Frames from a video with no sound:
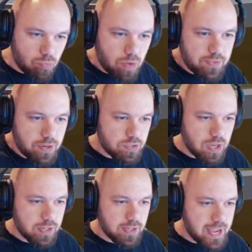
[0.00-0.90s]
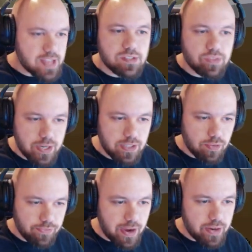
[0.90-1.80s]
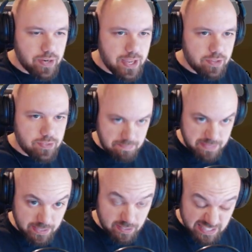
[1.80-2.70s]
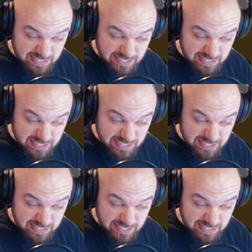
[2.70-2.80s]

1, there's not a ghast ready to fire at us immediately,